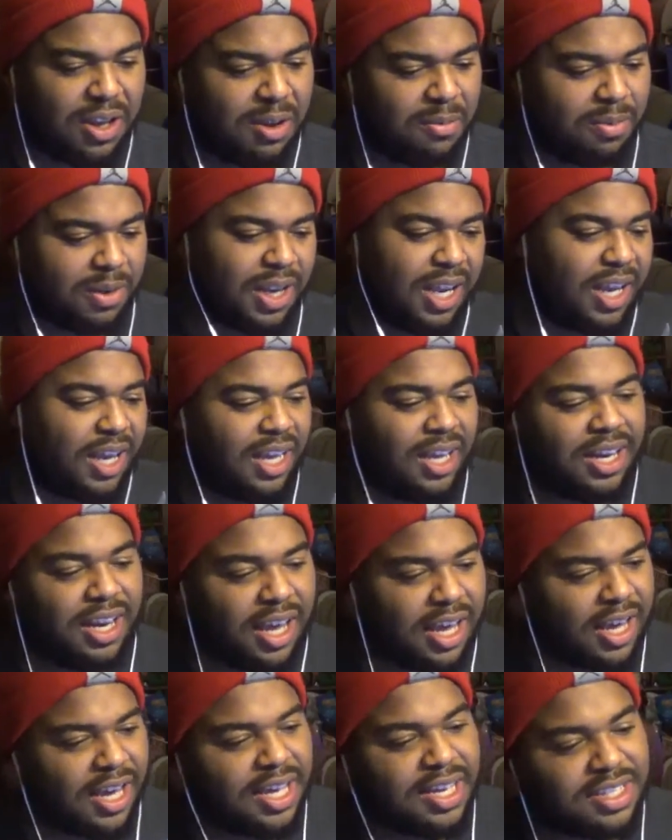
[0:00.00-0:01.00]
But they
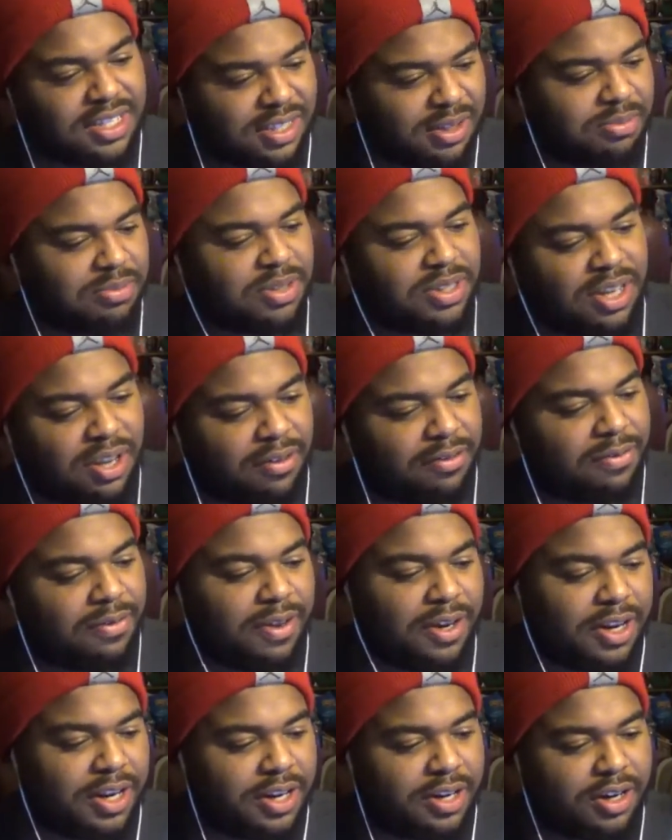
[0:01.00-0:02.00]
had some stuff
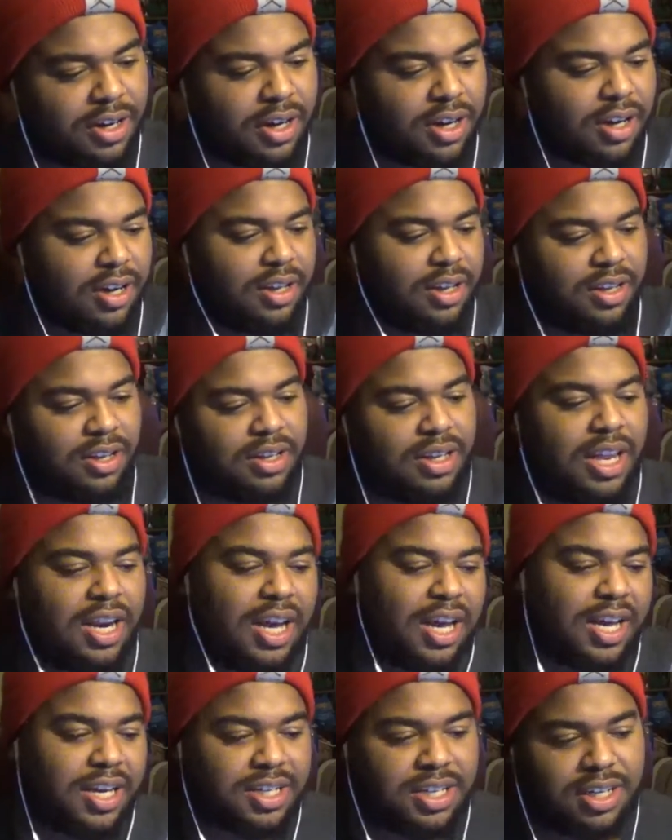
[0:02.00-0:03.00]
in there that
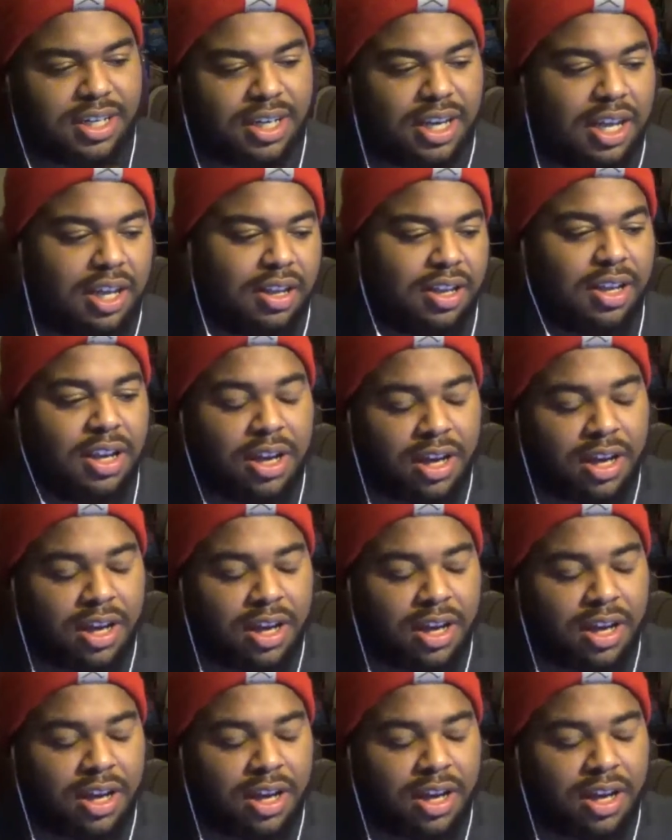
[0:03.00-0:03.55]
I actually like.